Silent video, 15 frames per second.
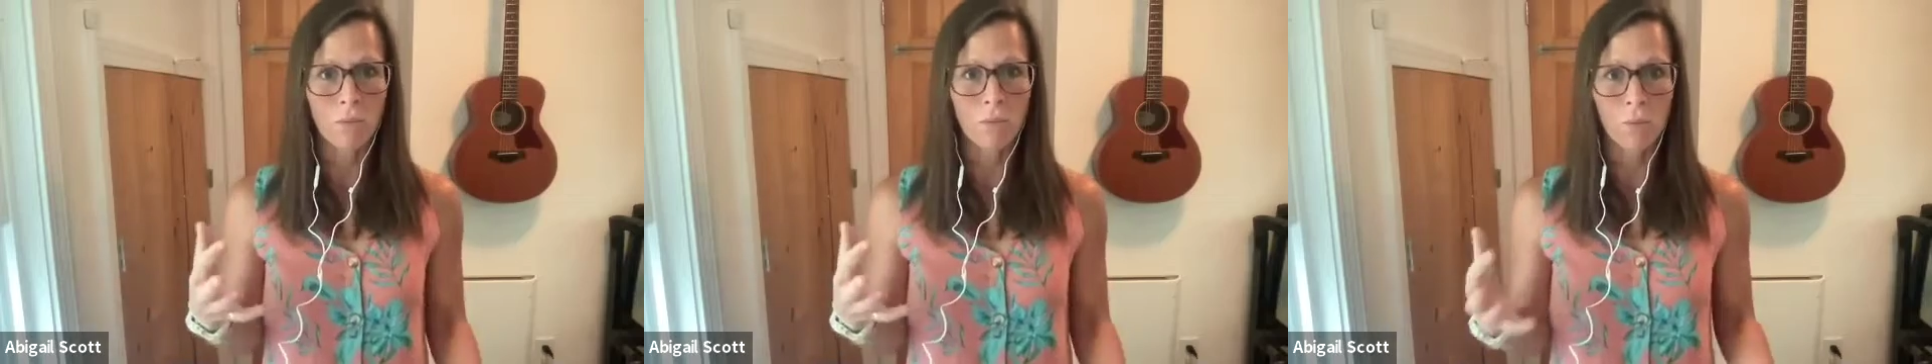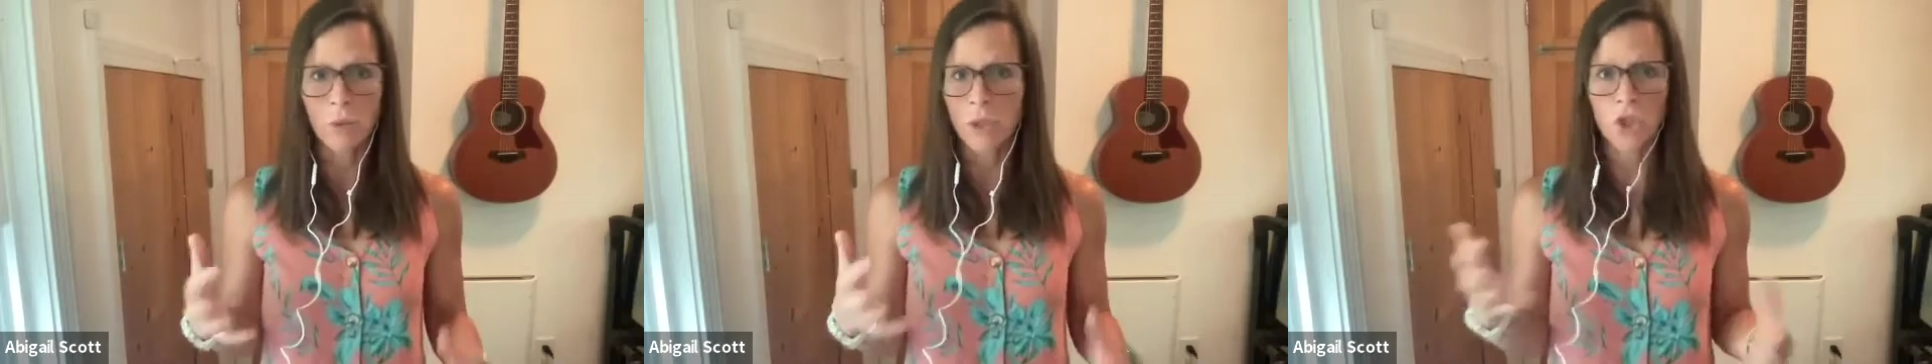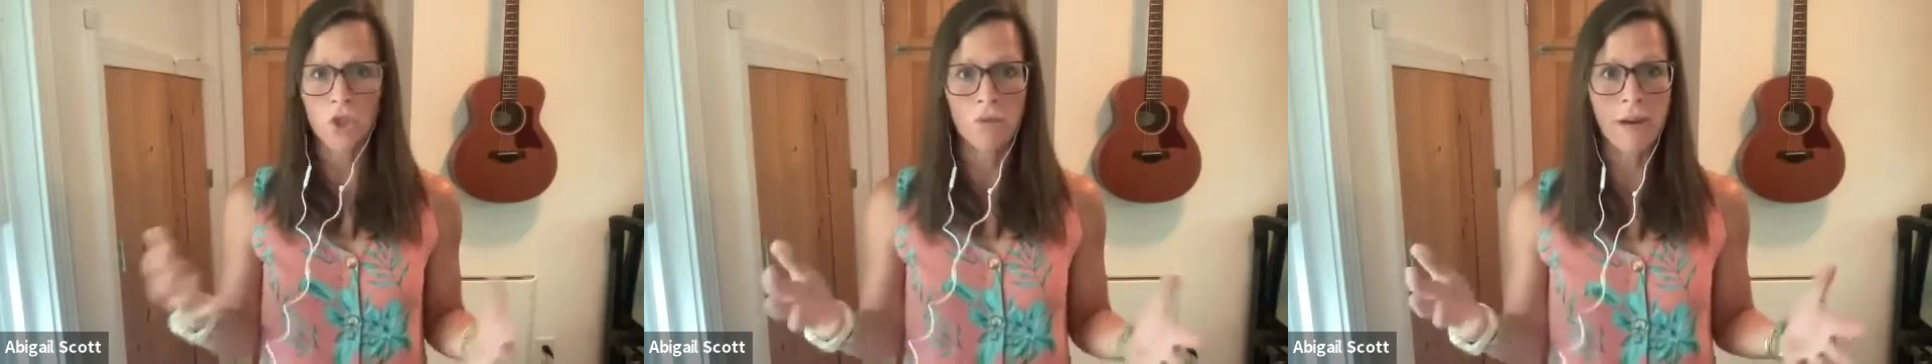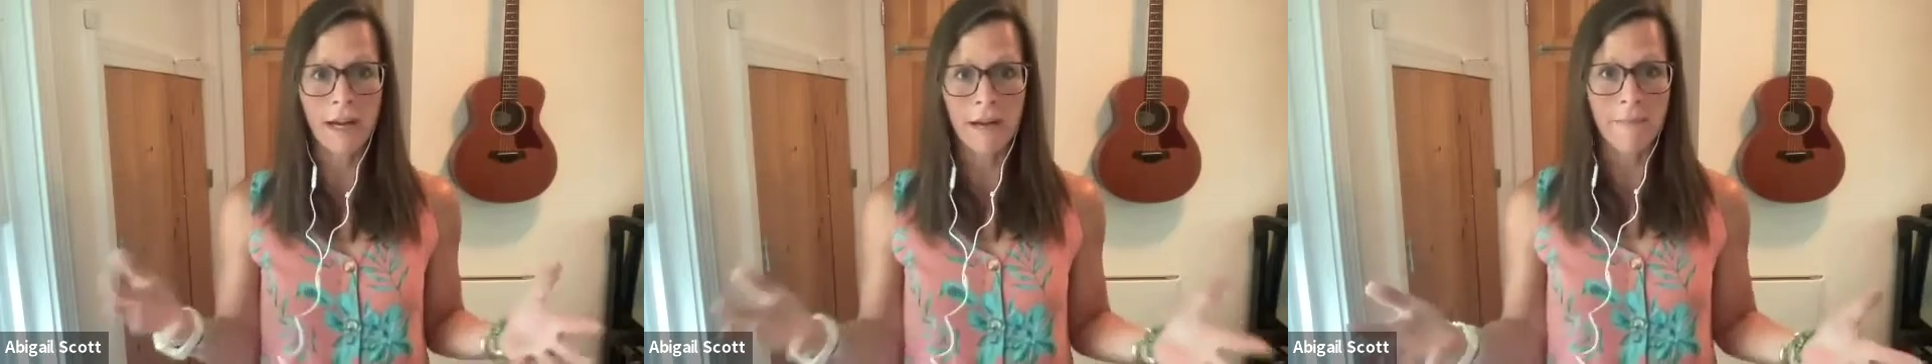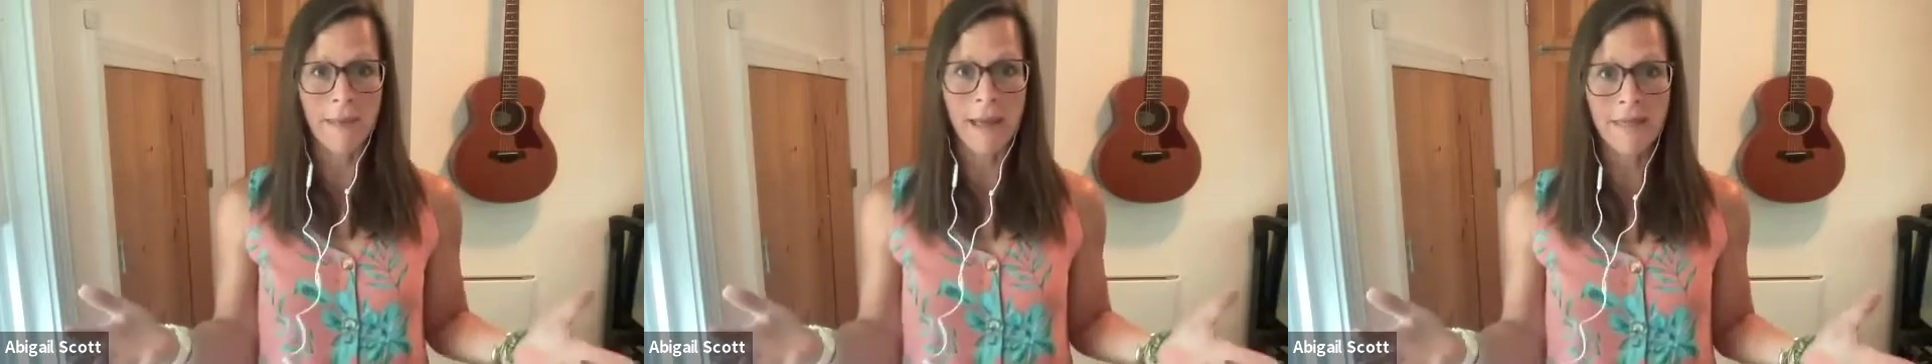would you
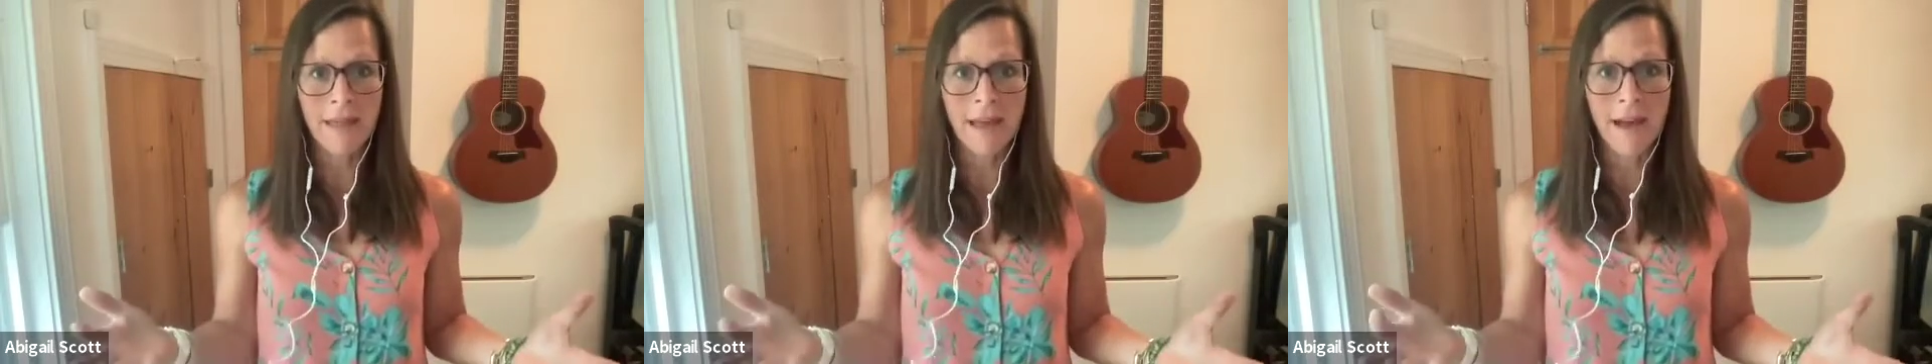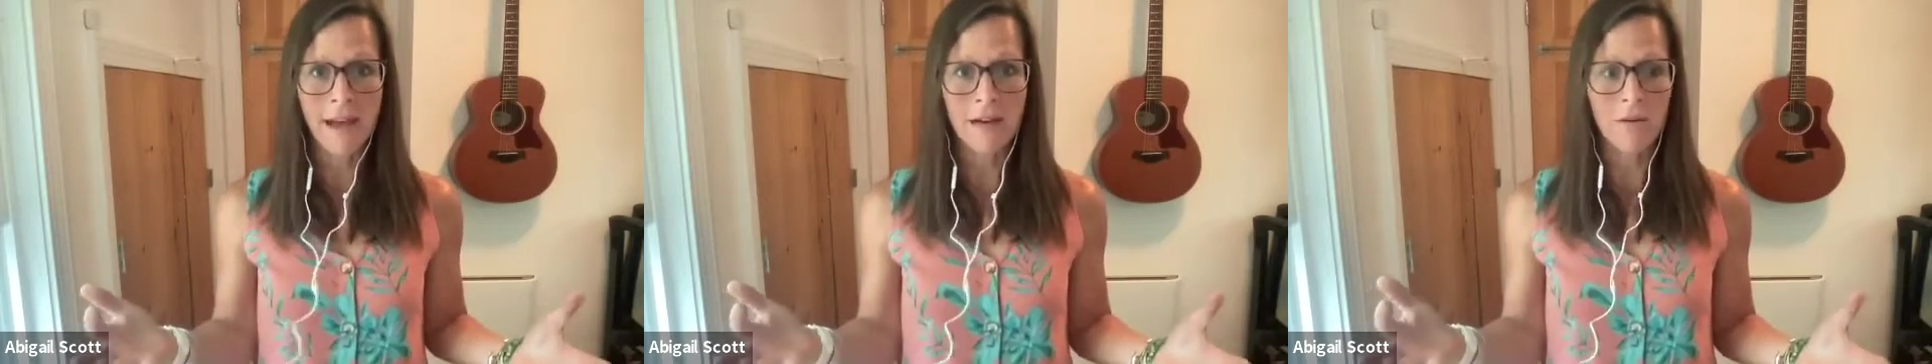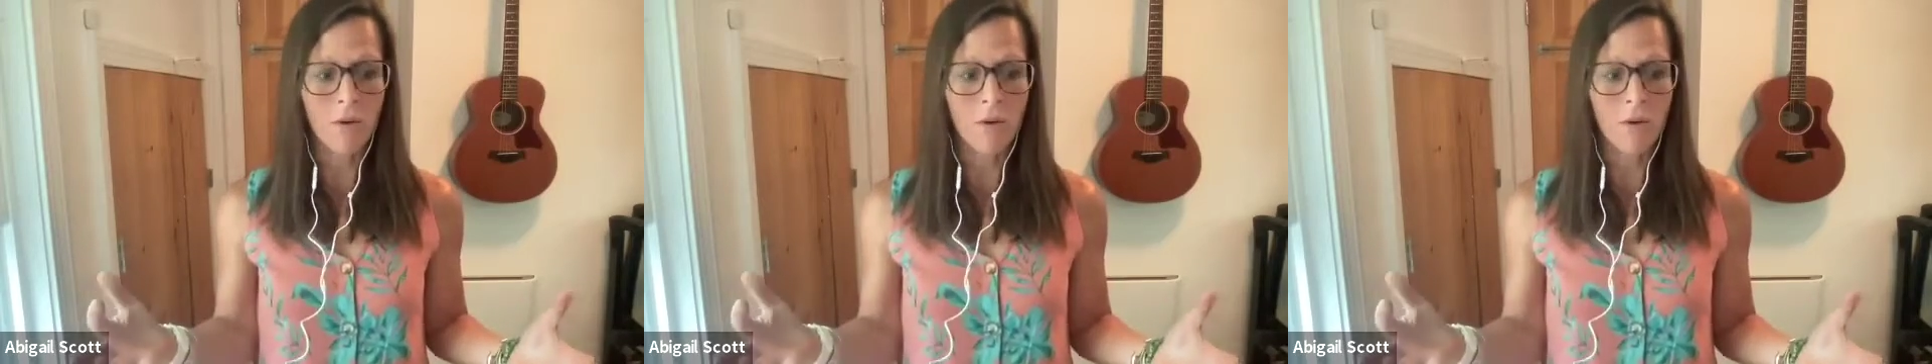recommend that